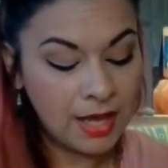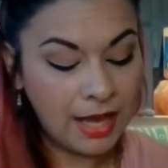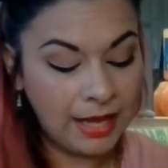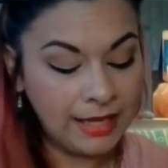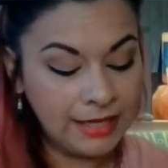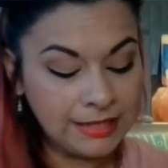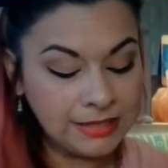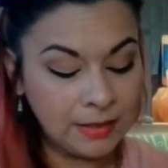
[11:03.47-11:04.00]

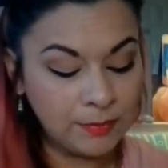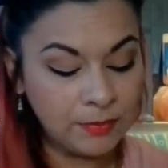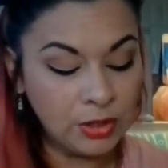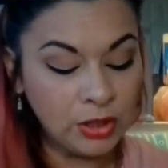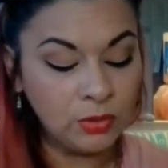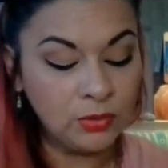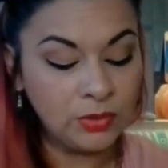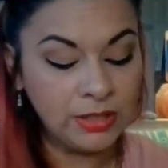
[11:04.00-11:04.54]
I accept the
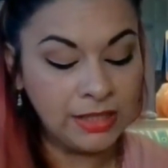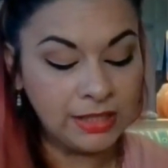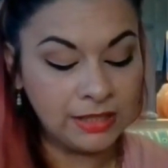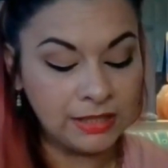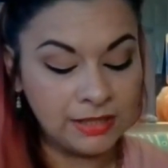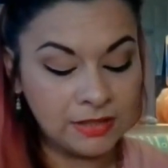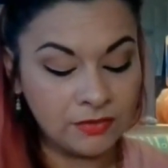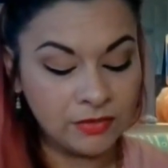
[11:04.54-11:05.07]

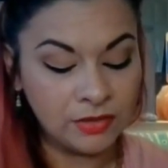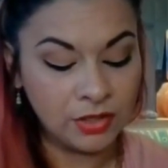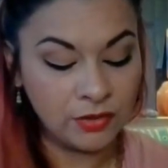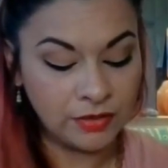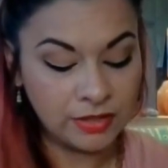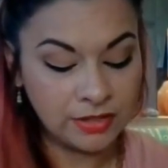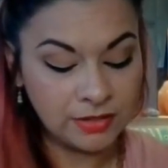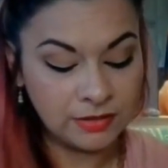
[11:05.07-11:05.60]
uniqueness of
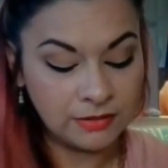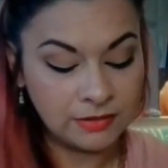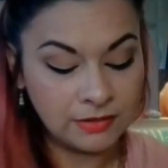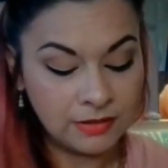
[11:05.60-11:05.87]
service,